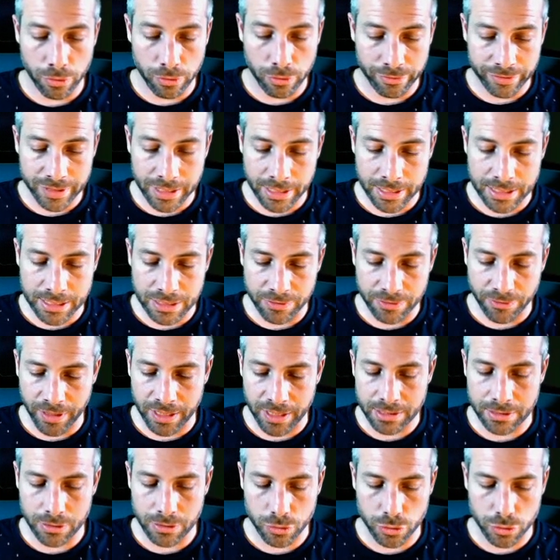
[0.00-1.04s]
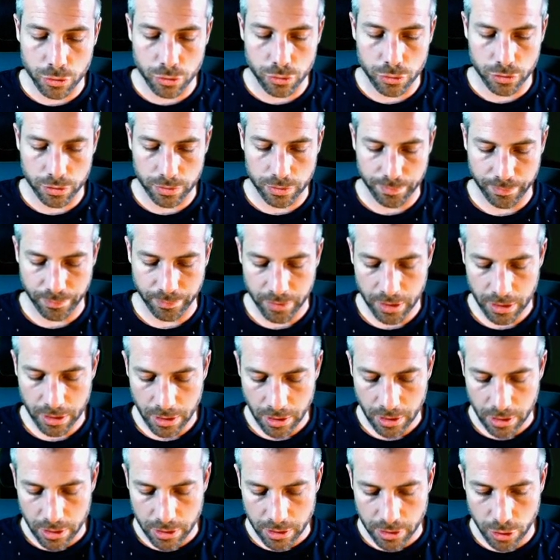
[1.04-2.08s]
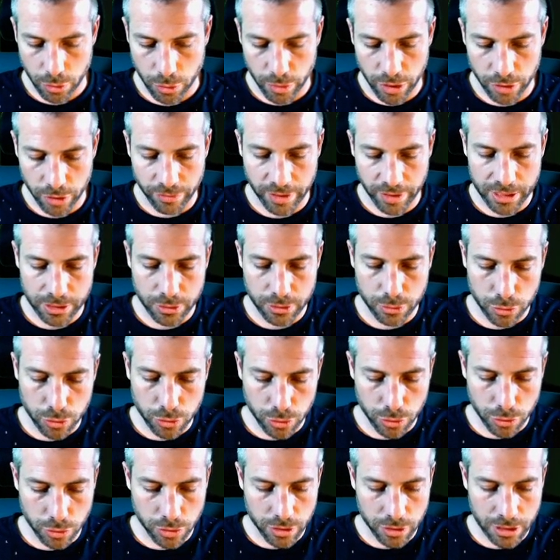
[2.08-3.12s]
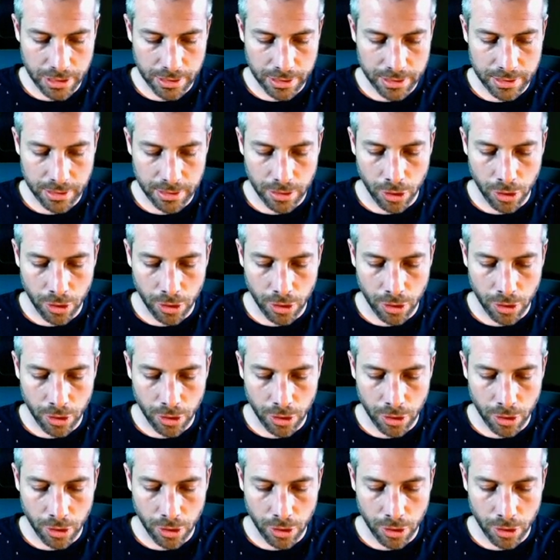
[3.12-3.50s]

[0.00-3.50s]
that is faster to use. So we advise you to use it